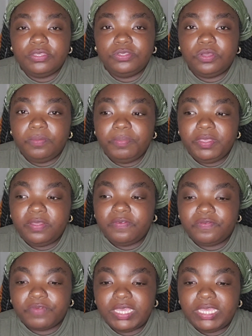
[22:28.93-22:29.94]
Don't be
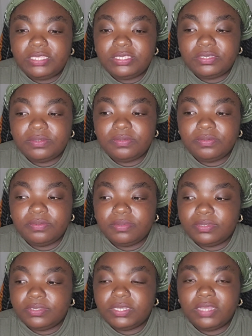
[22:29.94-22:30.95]
afraid
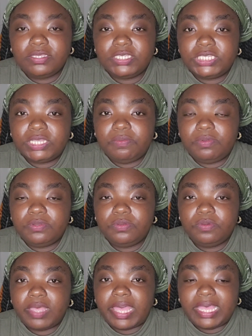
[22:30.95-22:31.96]
to talk to someone
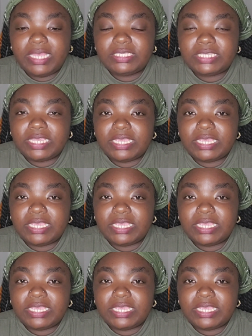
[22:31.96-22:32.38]
who has